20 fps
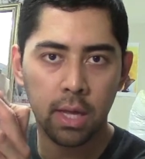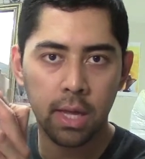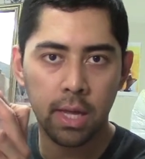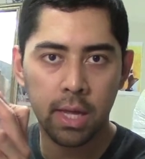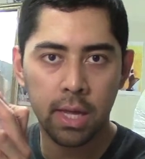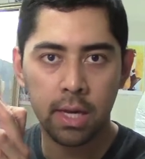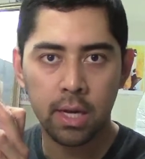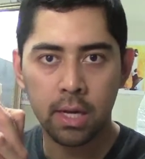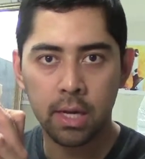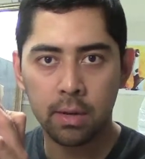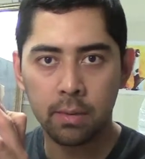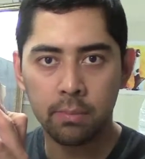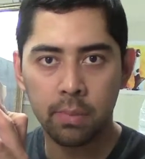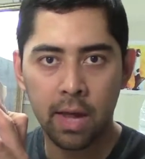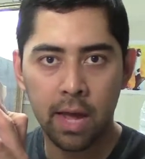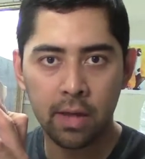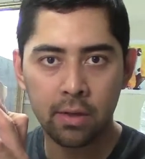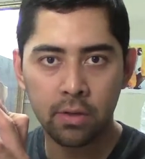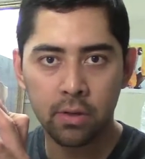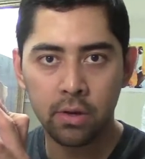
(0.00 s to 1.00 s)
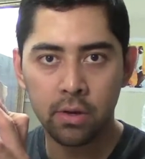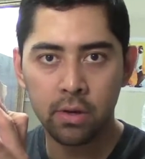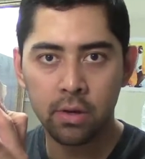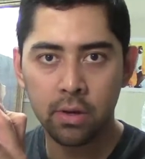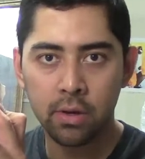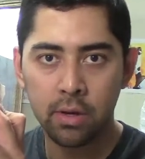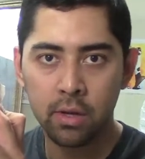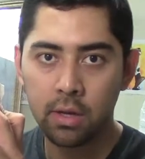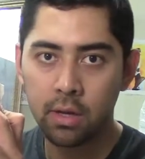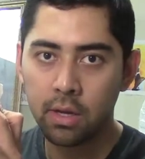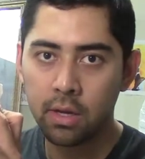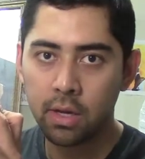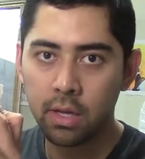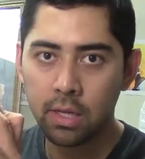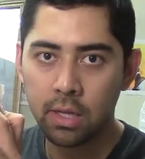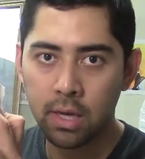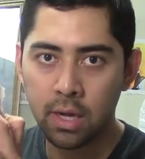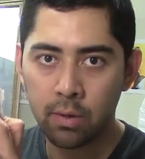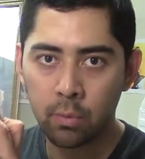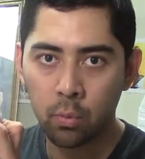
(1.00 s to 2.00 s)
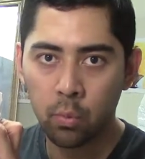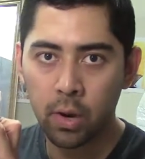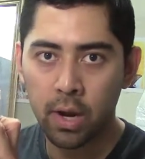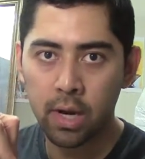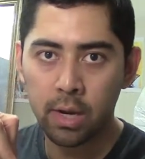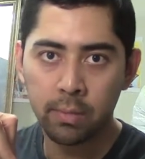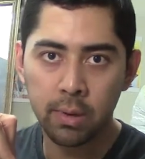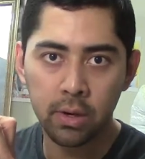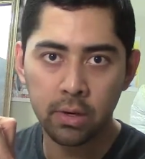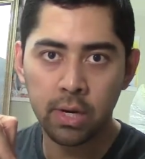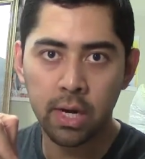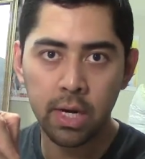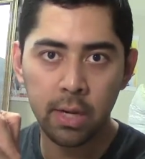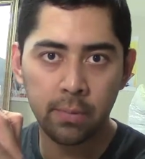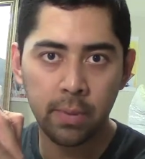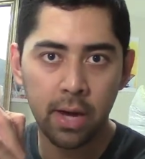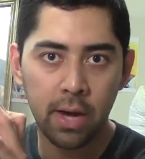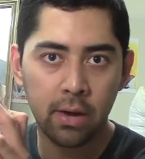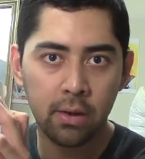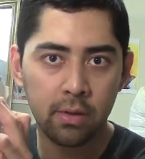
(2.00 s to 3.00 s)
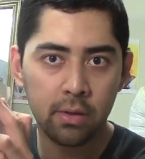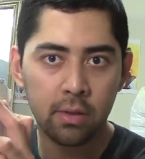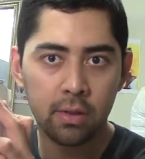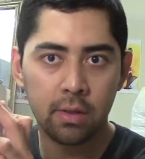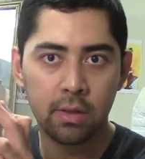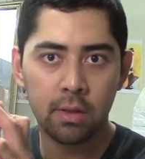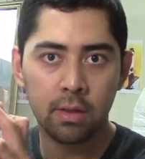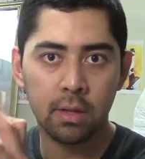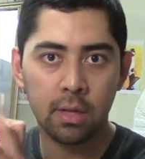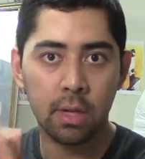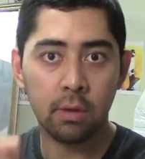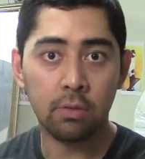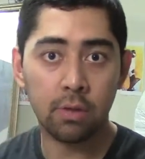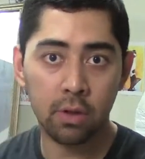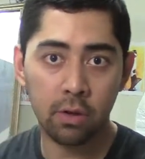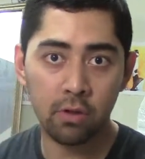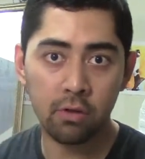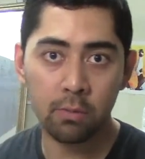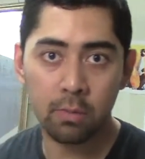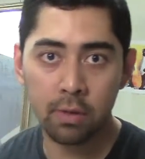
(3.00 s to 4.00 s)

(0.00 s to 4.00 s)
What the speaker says: in plaster that weighed about 90 pounds. That was a huge